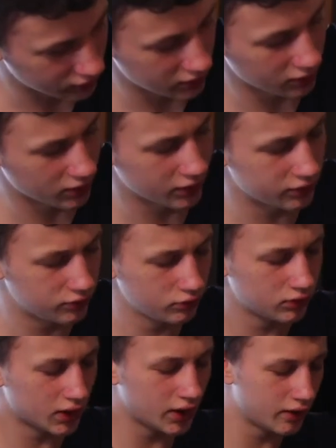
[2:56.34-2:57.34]
in here I
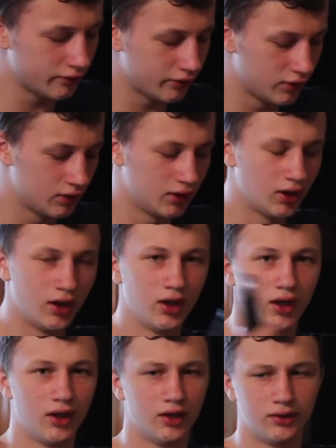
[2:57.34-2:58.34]
do have
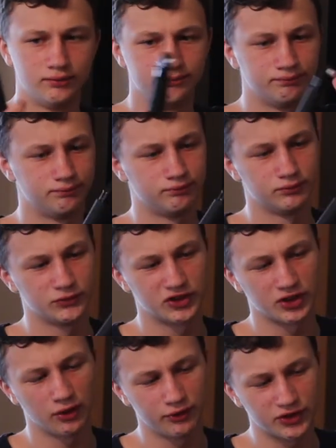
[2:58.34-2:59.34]
a
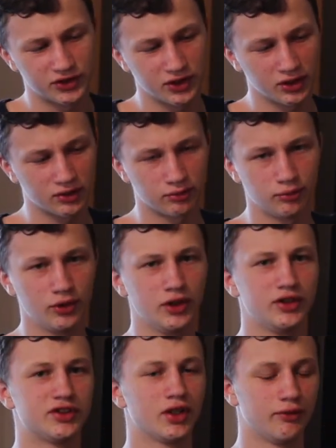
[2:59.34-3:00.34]
selfie stick,
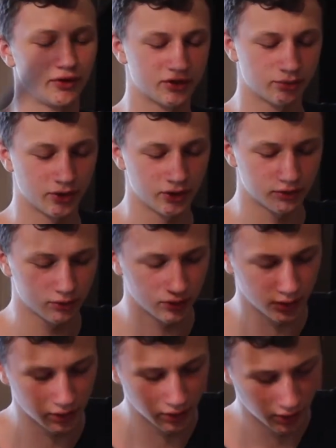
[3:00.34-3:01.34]
pretty self-explanatory.